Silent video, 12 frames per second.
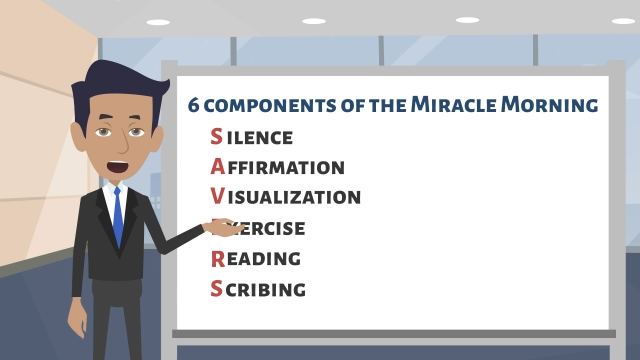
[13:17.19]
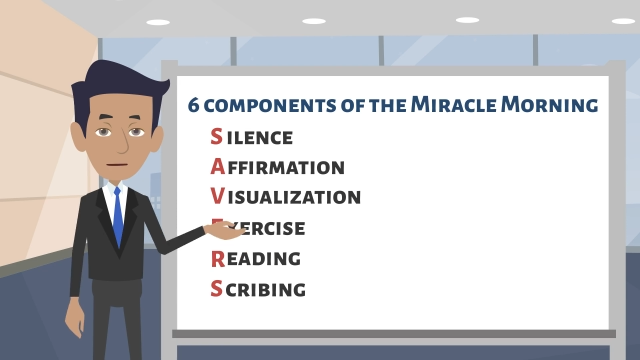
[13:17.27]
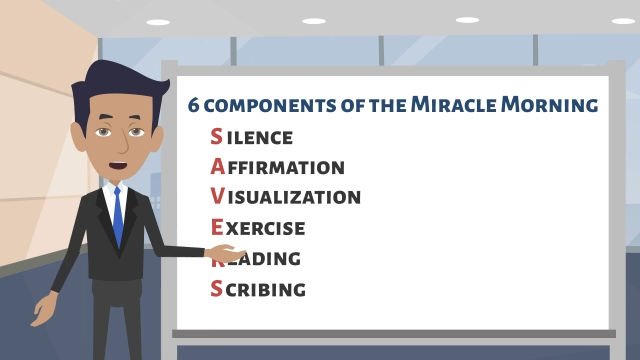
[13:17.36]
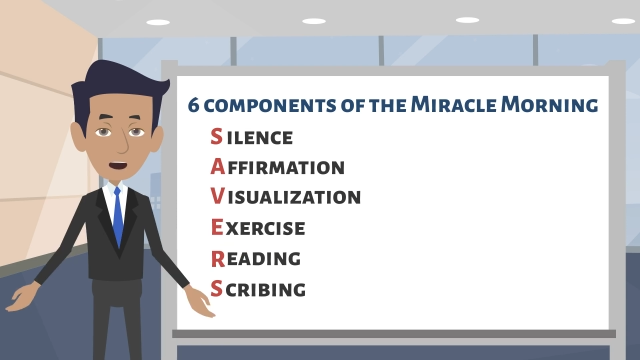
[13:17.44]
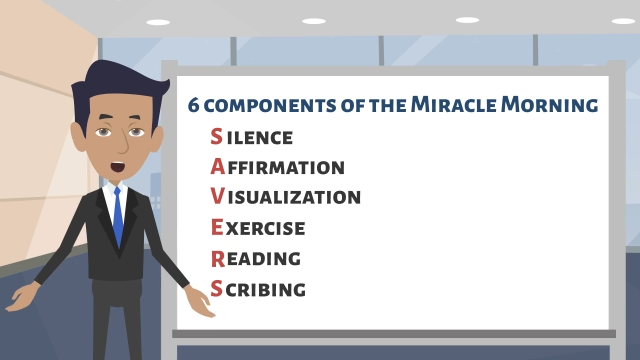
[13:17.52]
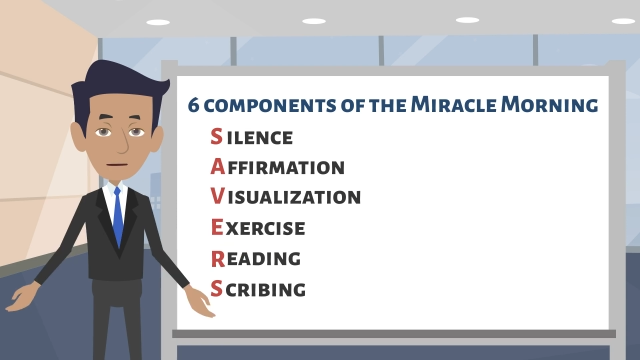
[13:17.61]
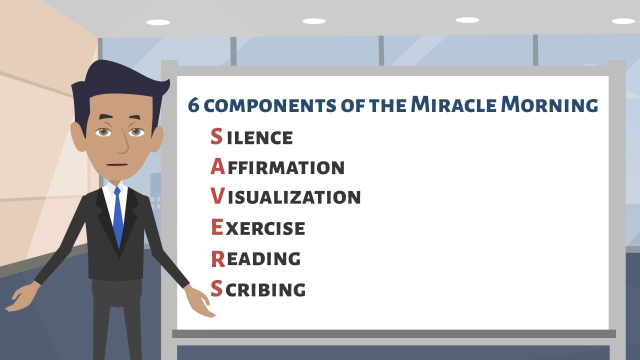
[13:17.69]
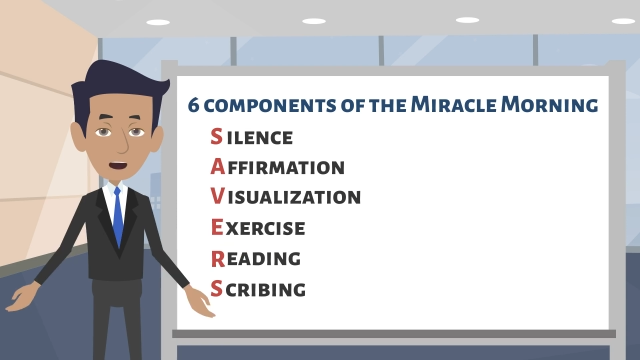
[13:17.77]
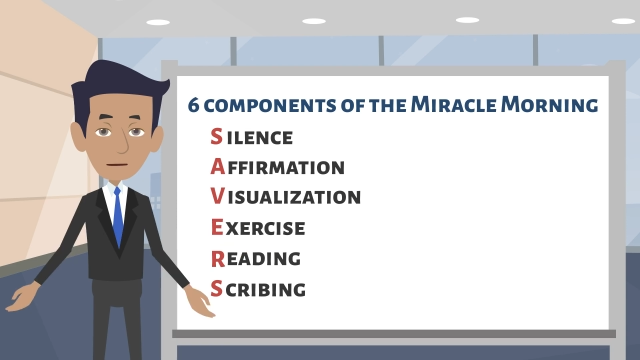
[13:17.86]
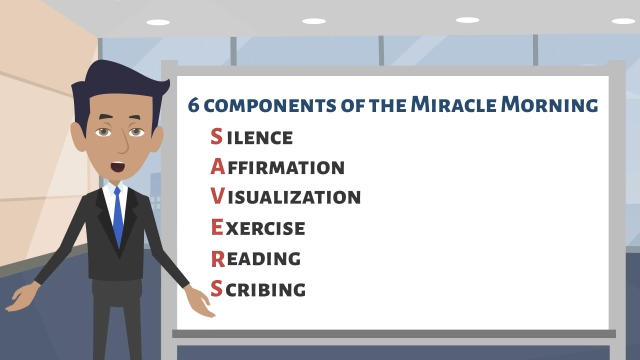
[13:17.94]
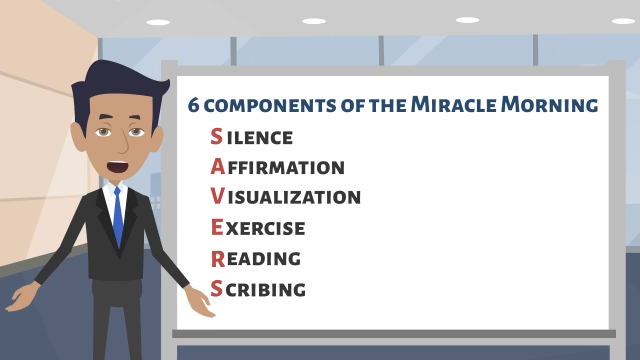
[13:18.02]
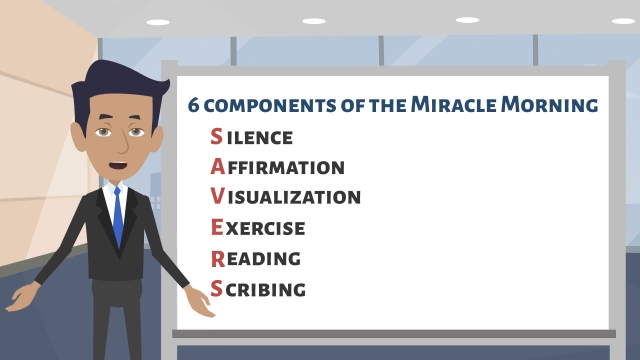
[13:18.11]
is
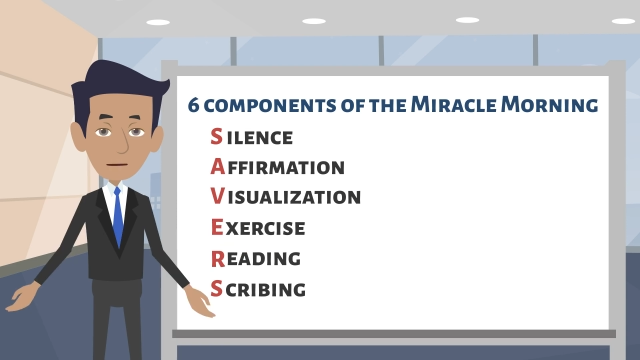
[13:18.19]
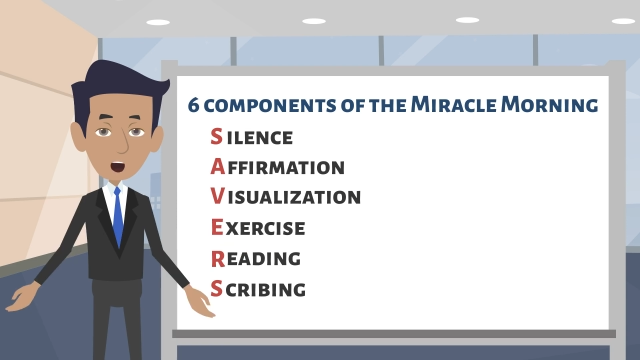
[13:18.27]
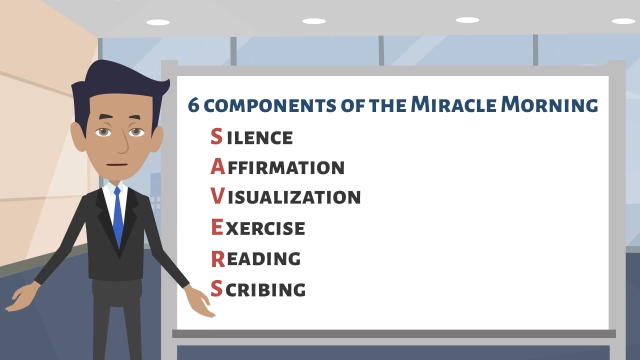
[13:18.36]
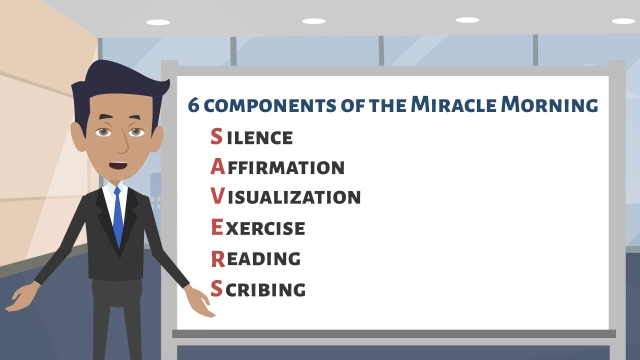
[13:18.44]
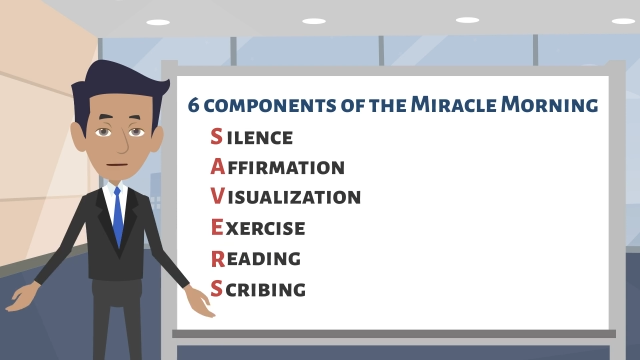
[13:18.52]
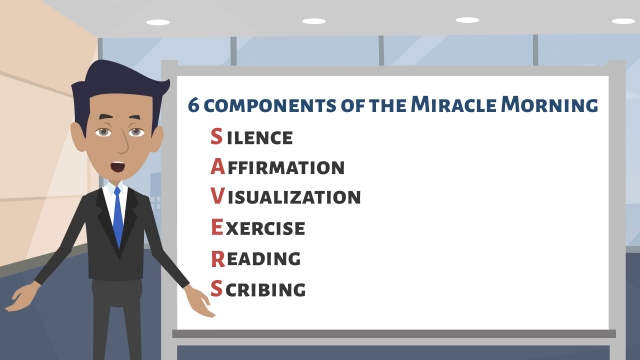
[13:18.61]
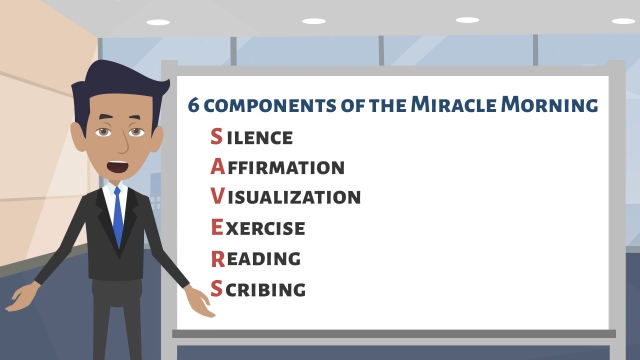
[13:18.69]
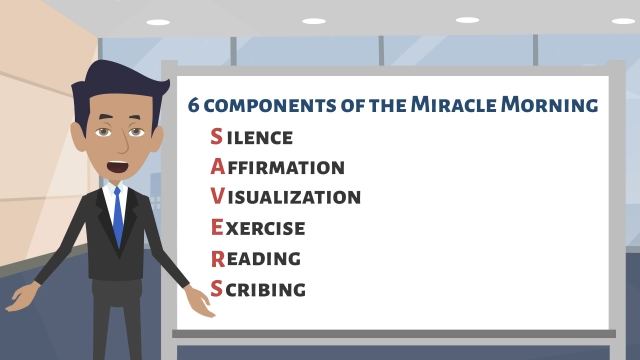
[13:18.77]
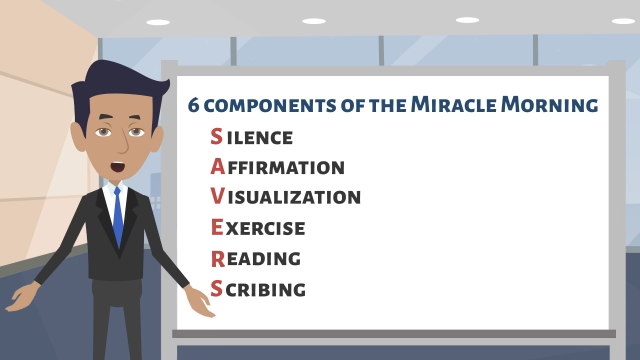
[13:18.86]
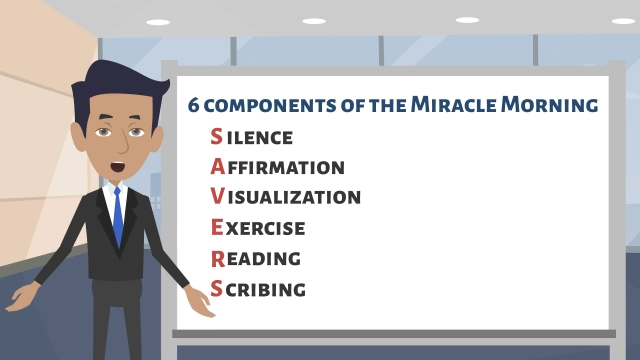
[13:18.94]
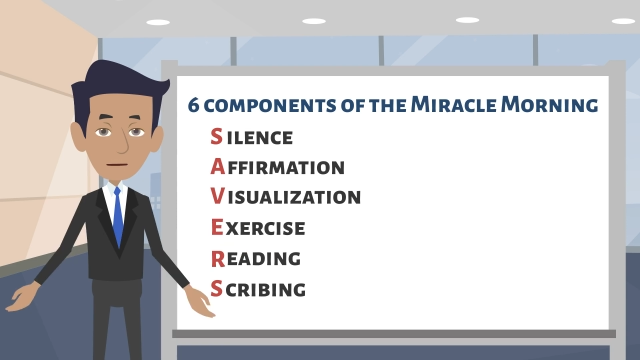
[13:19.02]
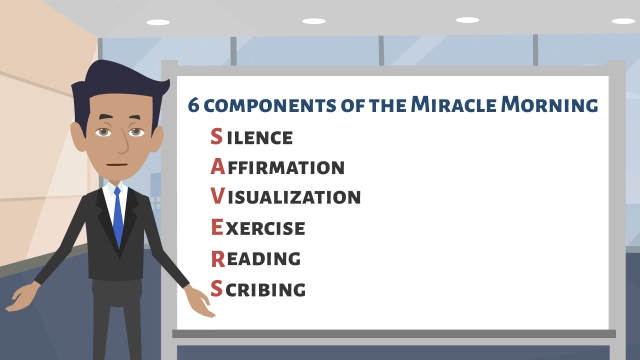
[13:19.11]
completely
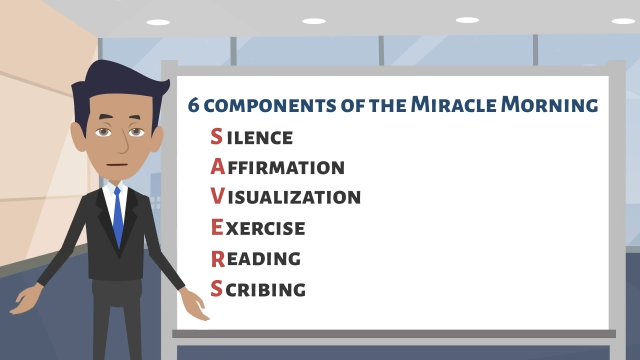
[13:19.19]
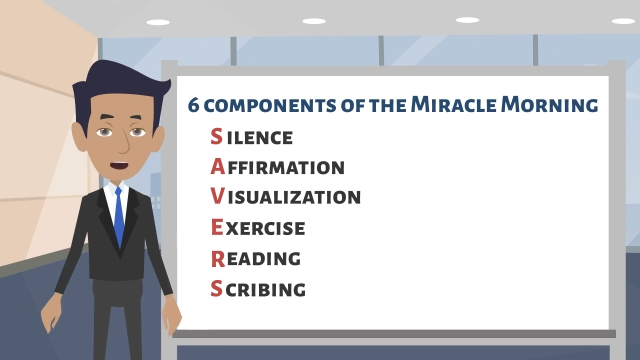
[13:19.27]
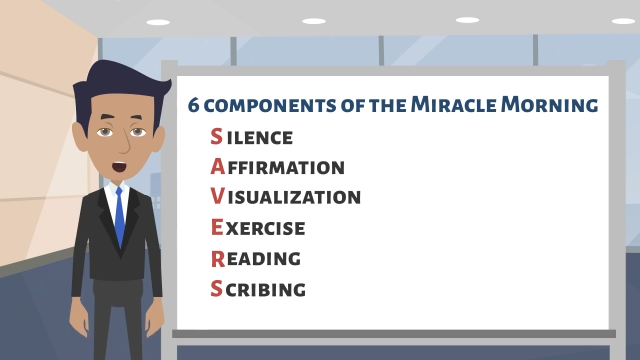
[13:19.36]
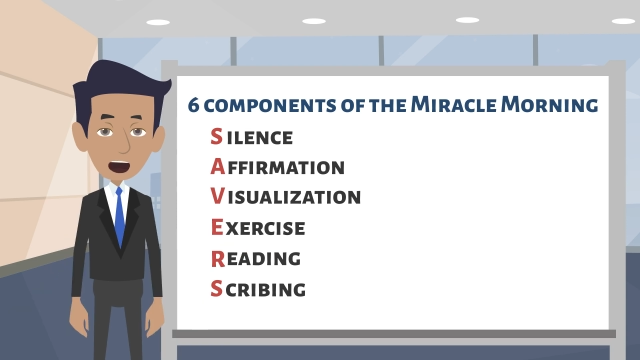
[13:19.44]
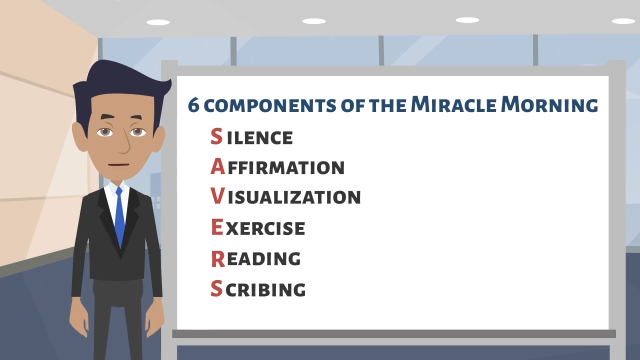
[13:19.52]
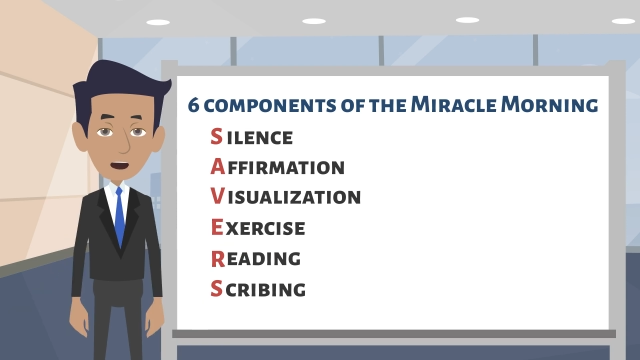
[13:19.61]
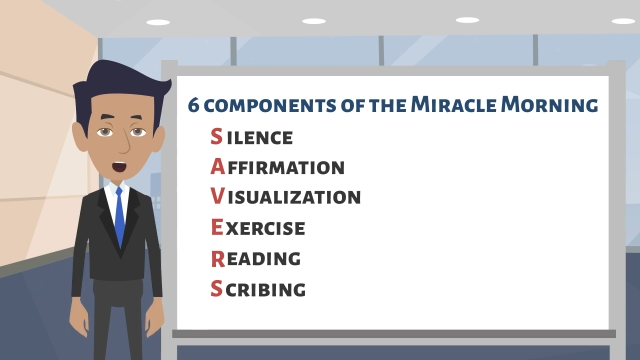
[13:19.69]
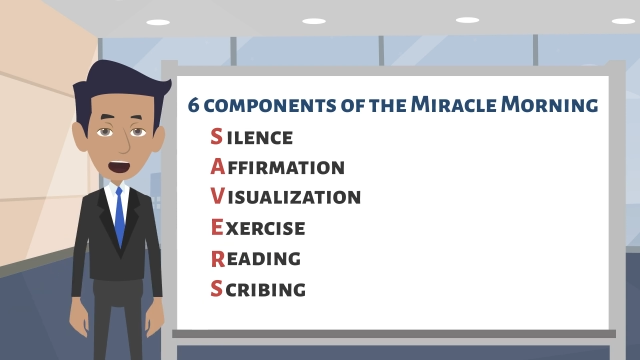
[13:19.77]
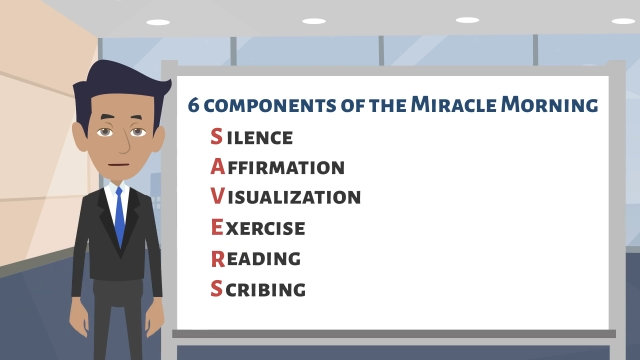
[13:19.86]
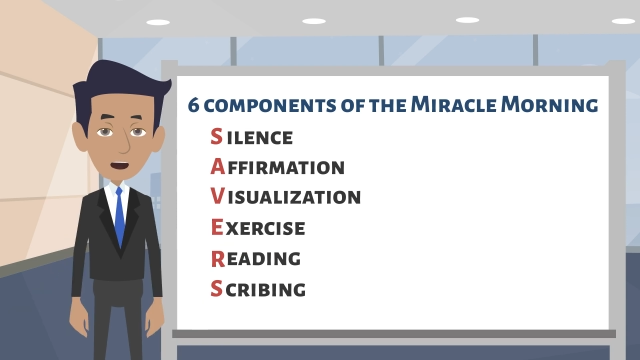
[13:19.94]
customizable. Hal